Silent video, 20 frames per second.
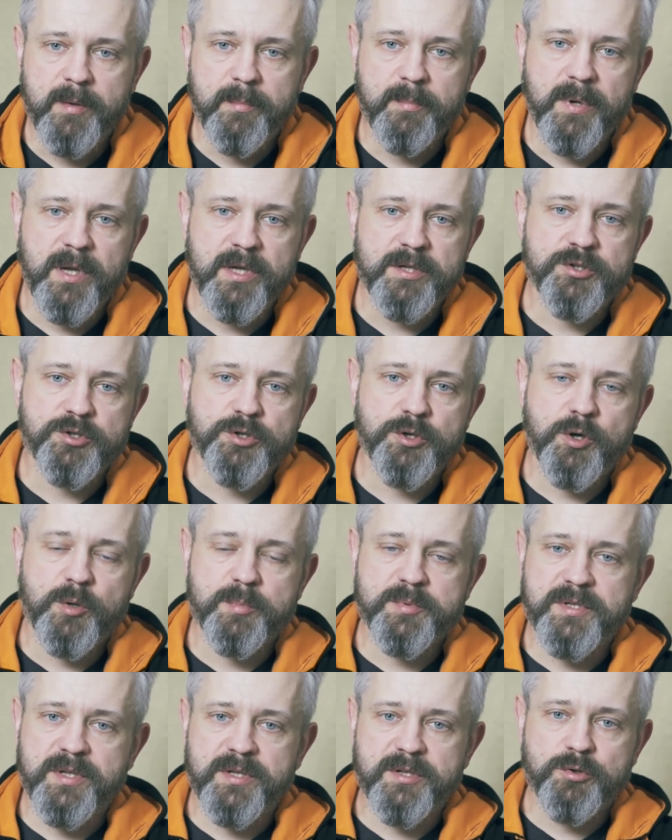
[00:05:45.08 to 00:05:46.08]

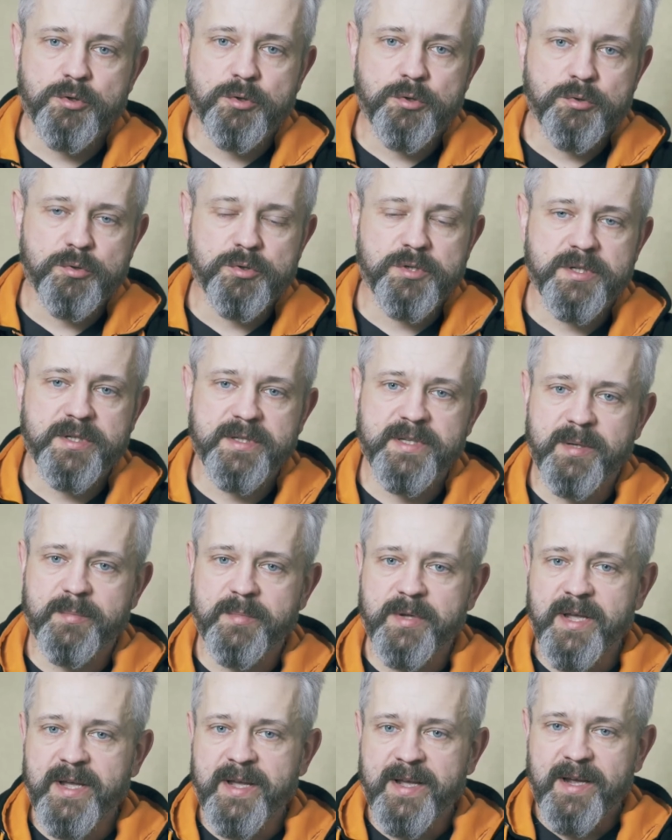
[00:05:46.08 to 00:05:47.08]
backdrops and you're using
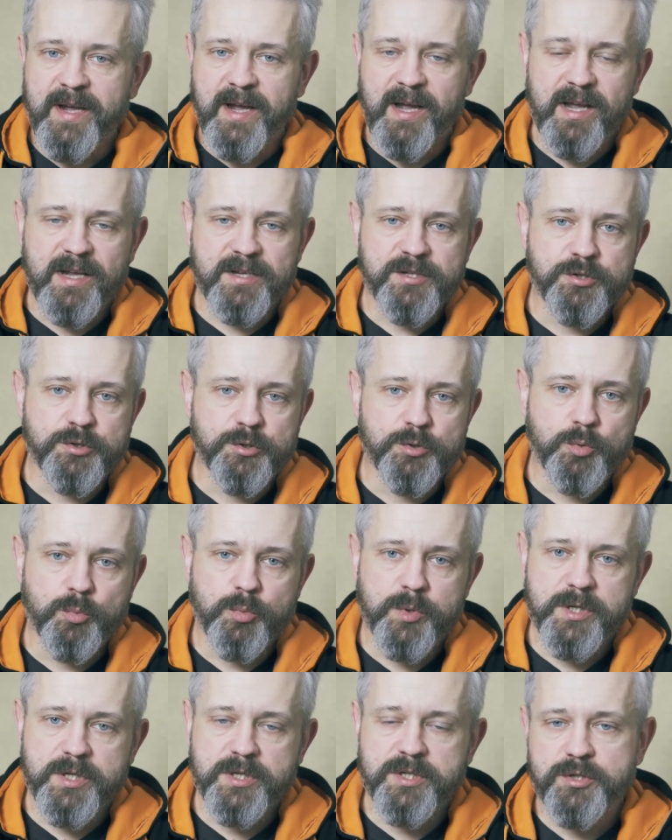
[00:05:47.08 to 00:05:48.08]
them as you
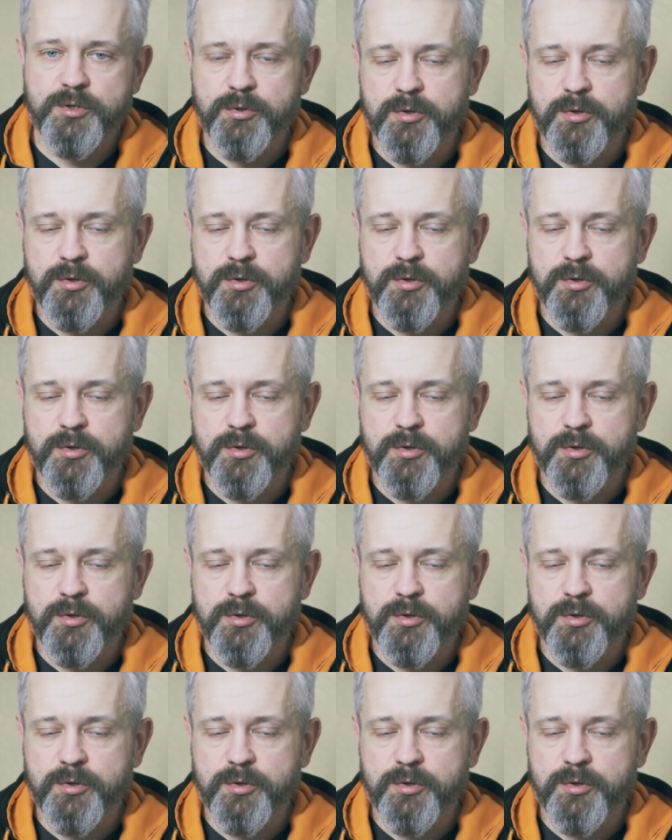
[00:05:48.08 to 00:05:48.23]
wish.